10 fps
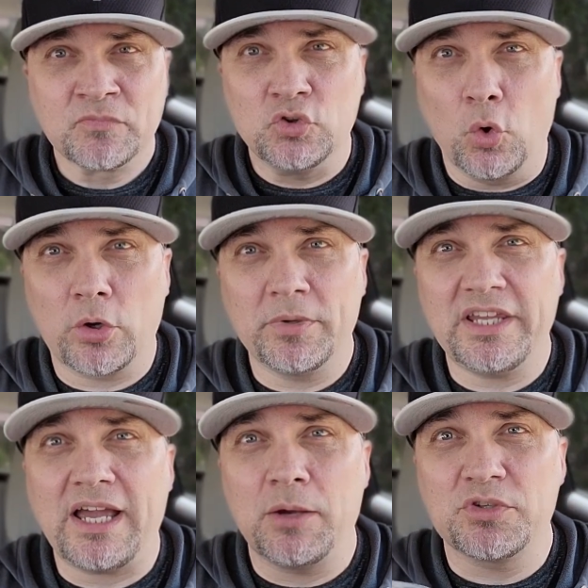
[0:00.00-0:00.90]

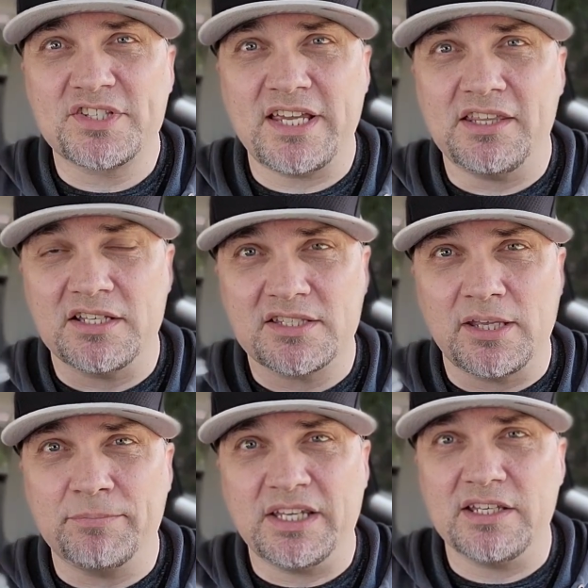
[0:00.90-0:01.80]
Normally, I will say that
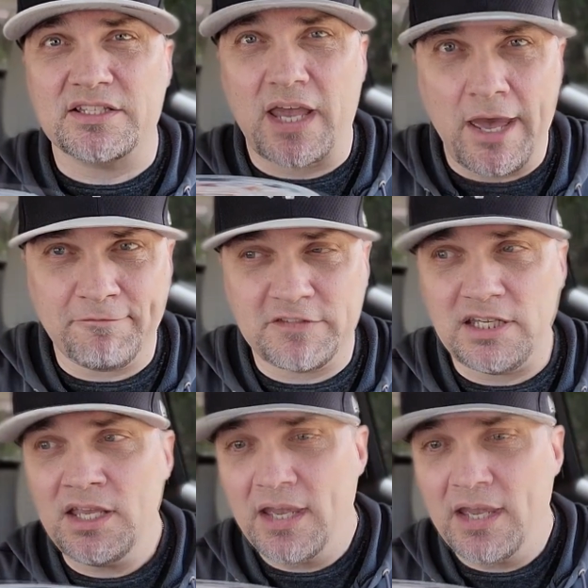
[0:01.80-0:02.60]
something is hefty,